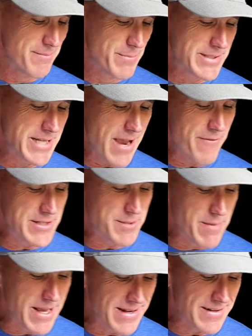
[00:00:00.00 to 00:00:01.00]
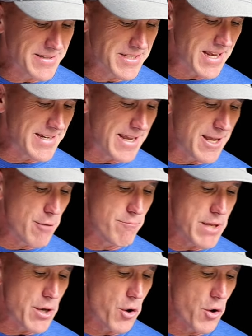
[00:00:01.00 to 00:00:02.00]
But David's men said to him,
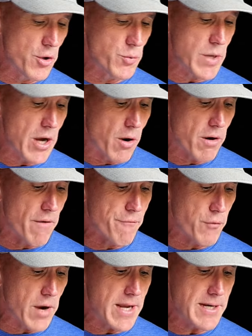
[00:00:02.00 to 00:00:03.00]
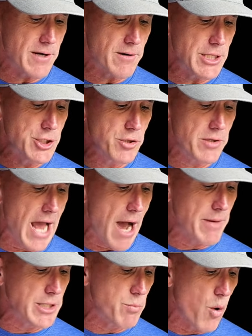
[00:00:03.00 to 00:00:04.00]
Behold, we are afraid here in Judah.
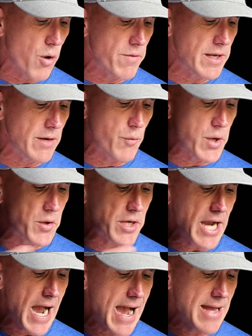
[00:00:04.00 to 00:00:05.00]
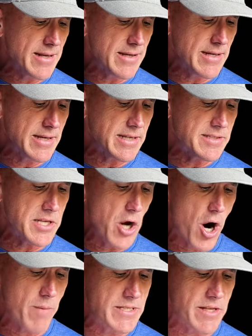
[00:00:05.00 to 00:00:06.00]
How much more then if we go to Keilah against the
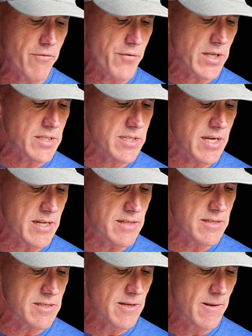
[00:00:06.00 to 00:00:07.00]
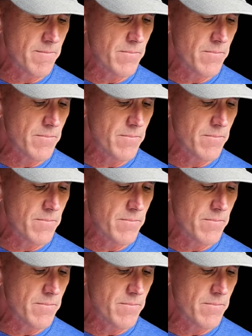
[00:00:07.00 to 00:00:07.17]
armies of the Philistines?